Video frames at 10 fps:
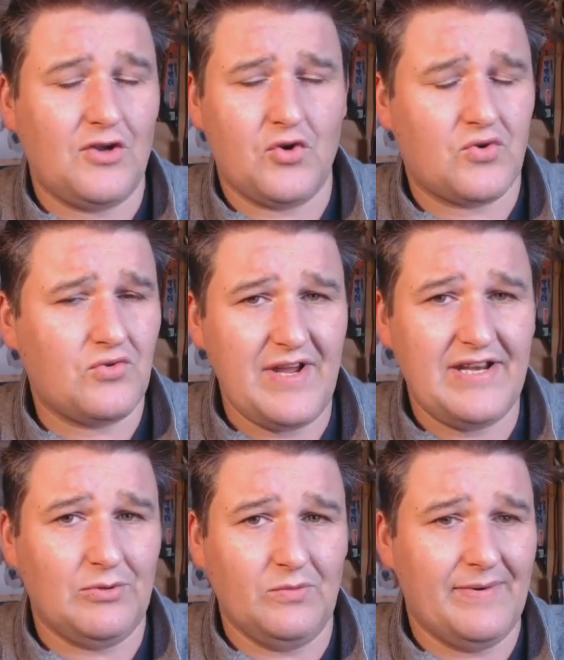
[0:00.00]

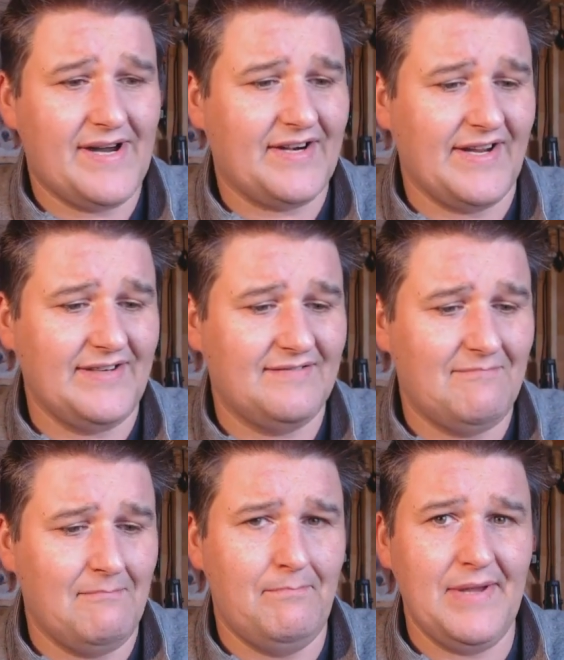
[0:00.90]
Incredible bargain,
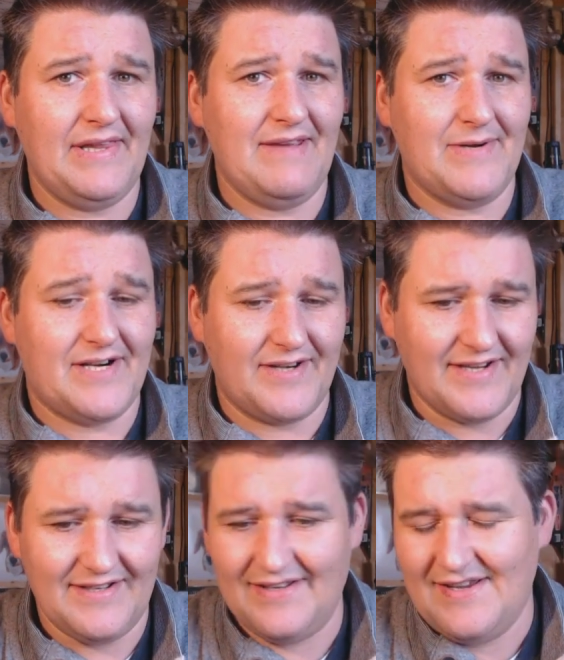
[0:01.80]
Billy
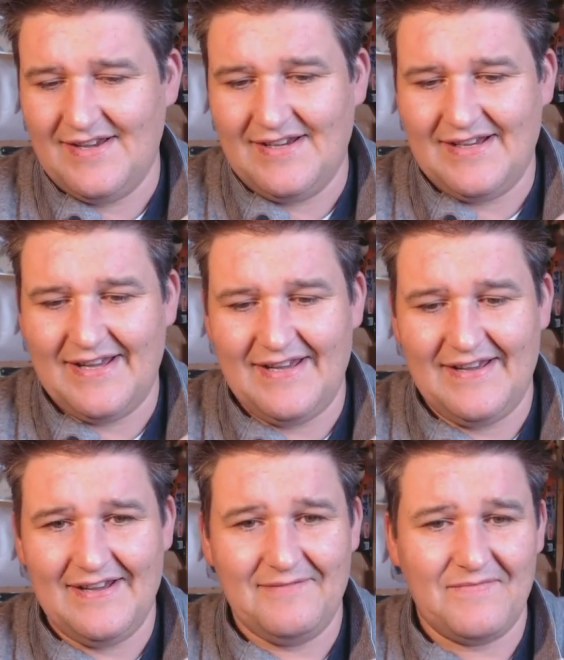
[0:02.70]
bargain.
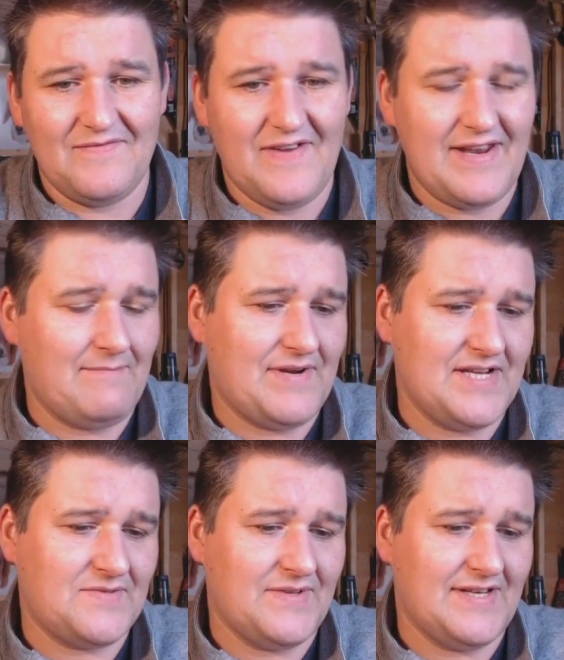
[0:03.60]
Very
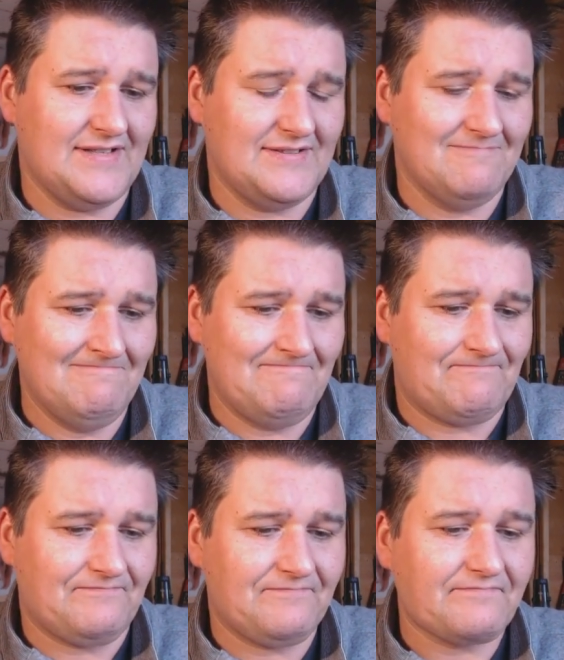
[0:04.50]
impressed with that.
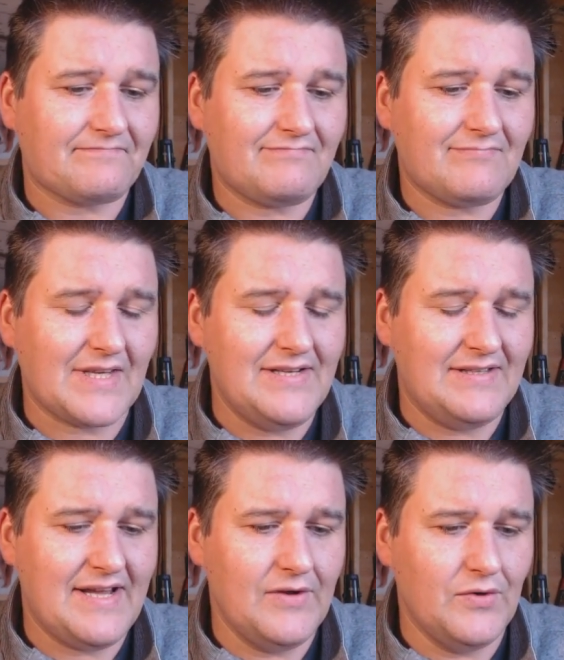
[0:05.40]

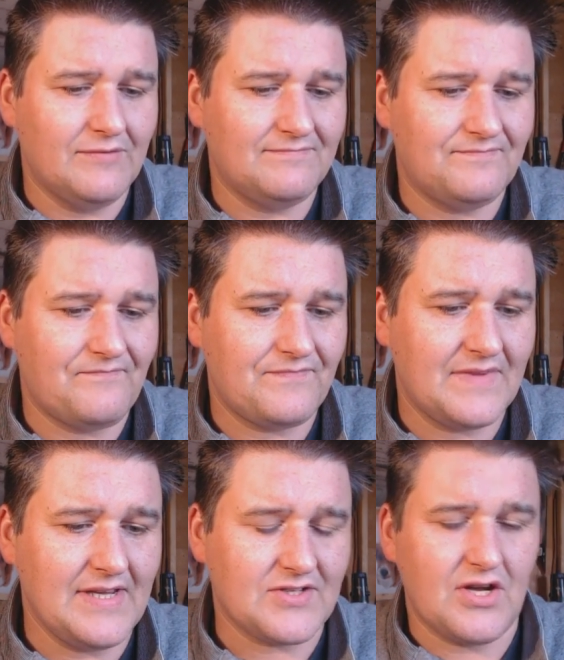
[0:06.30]
Now,
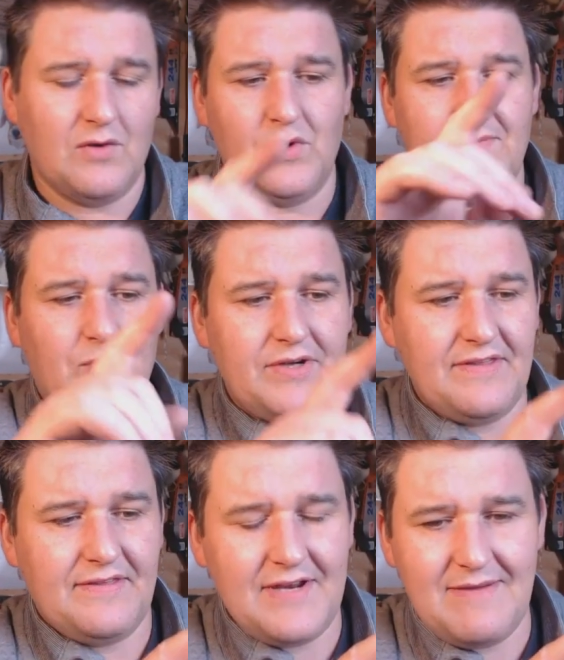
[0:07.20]
it's got a
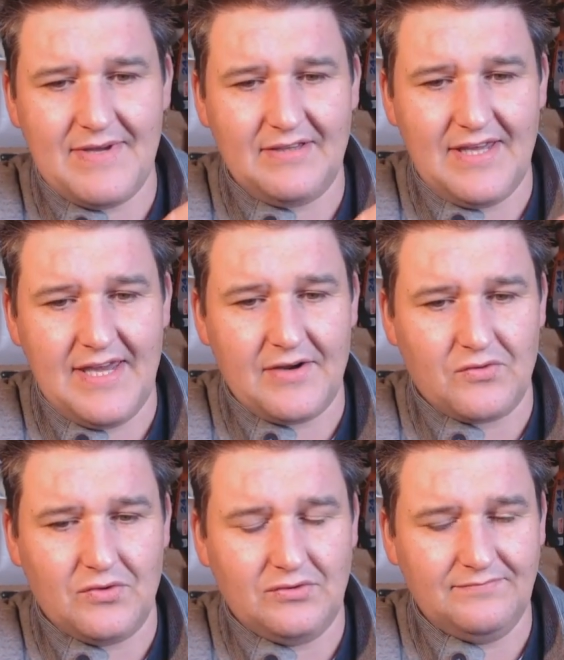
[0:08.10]
1.3mm air
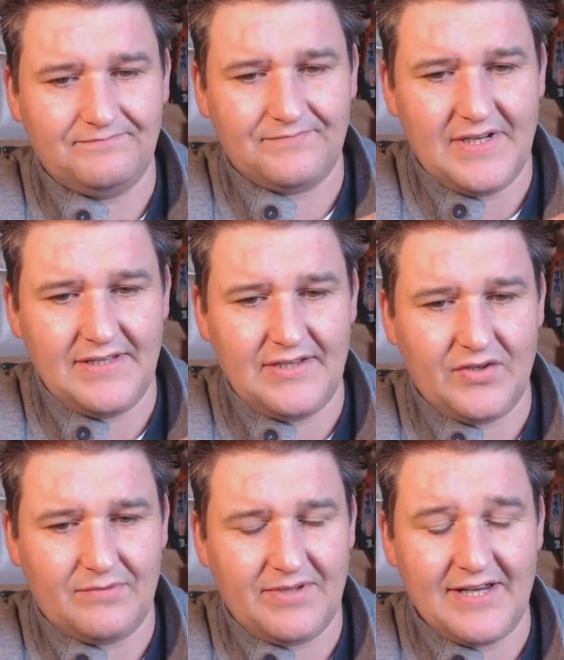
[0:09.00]
hole in the
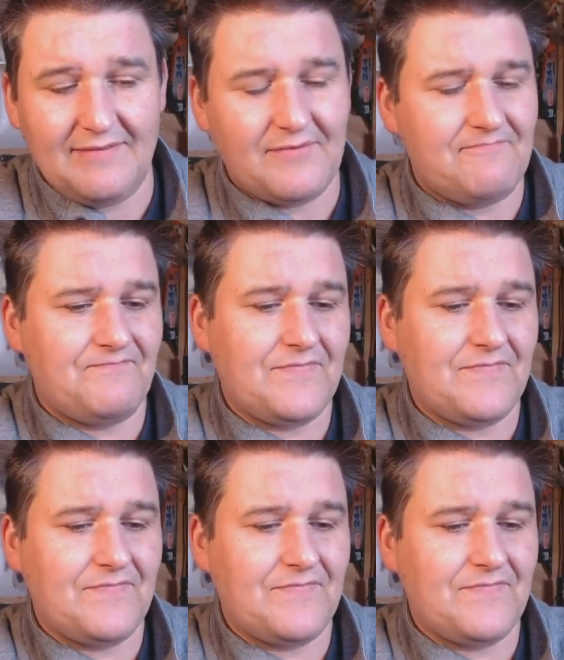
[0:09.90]
top cap.